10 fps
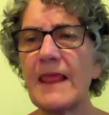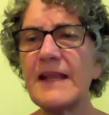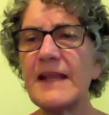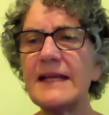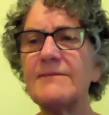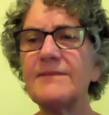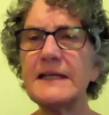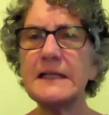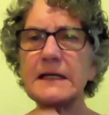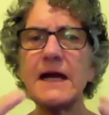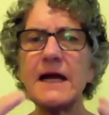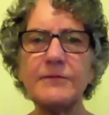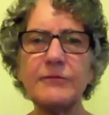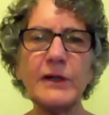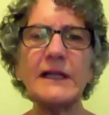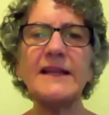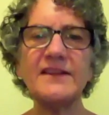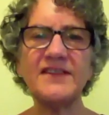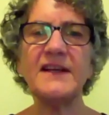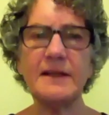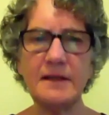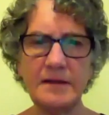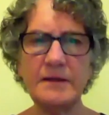that I can feel it kind of releasing.